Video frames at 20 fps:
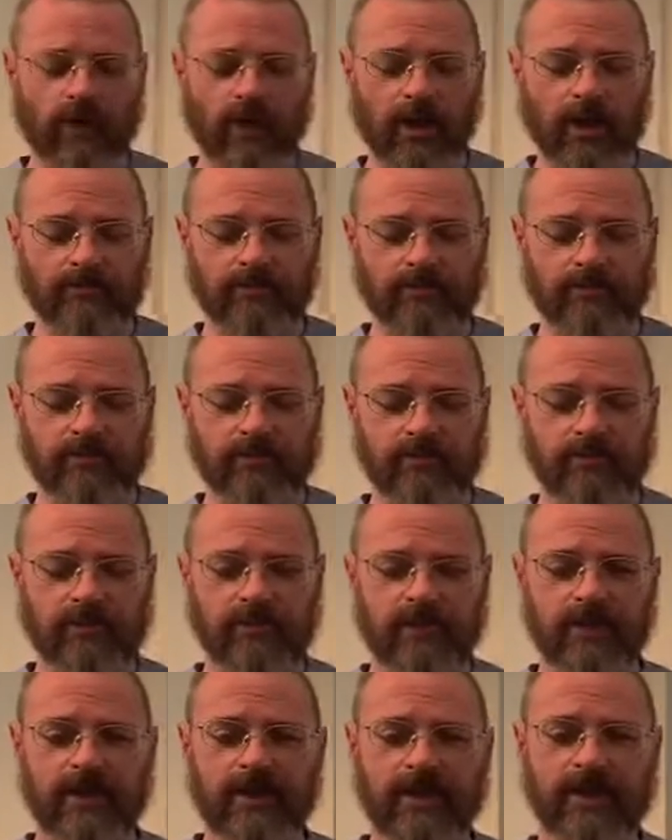up
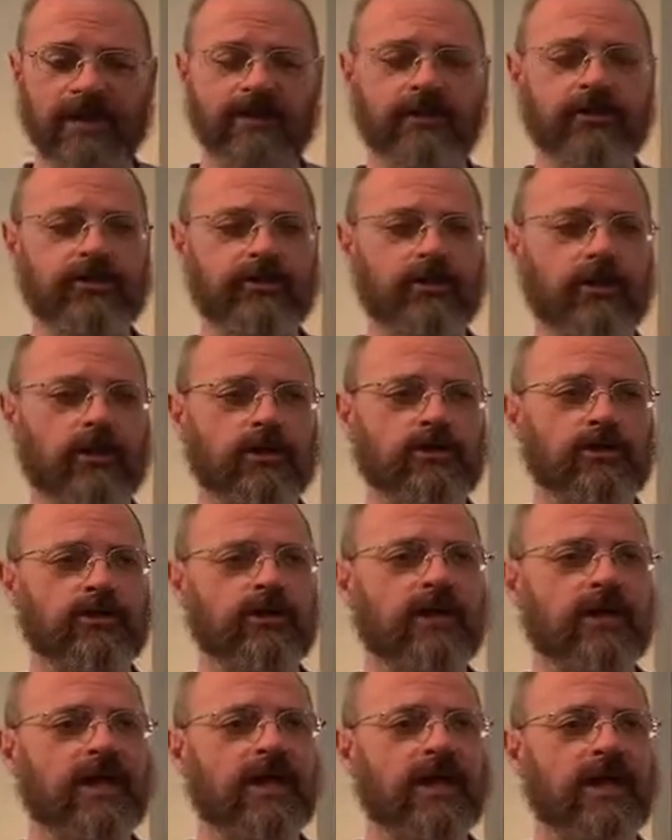in the church
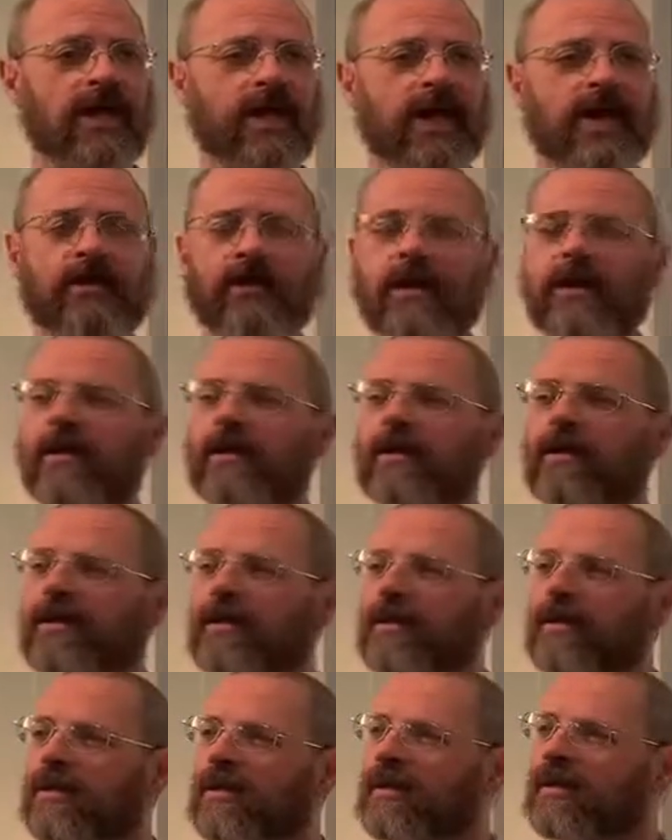hearing
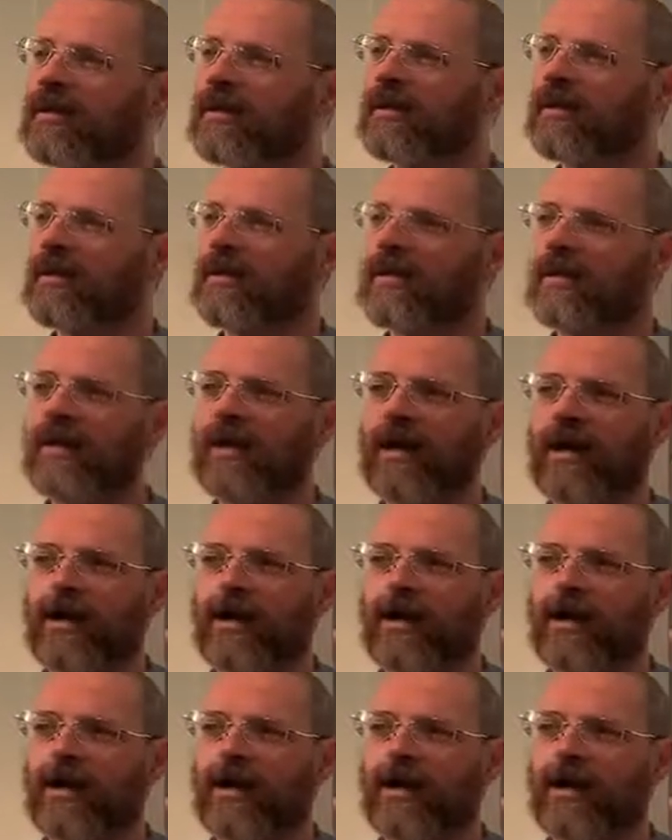a